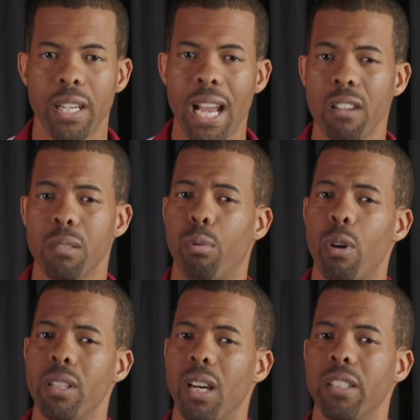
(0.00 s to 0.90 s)
Now it's
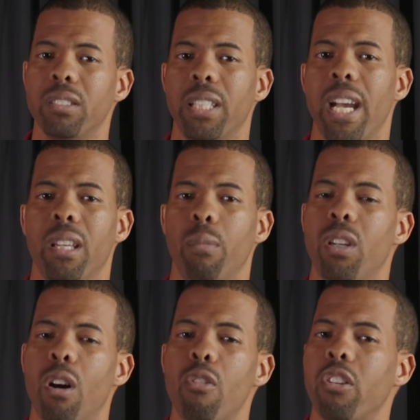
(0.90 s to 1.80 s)
important to understand that we
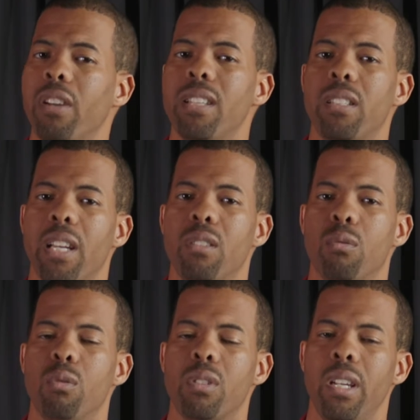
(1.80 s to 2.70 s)
don't create
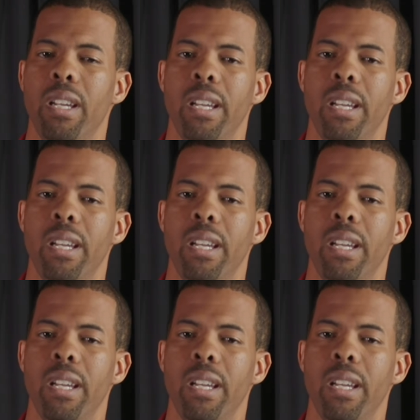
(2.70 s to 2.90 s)
schedules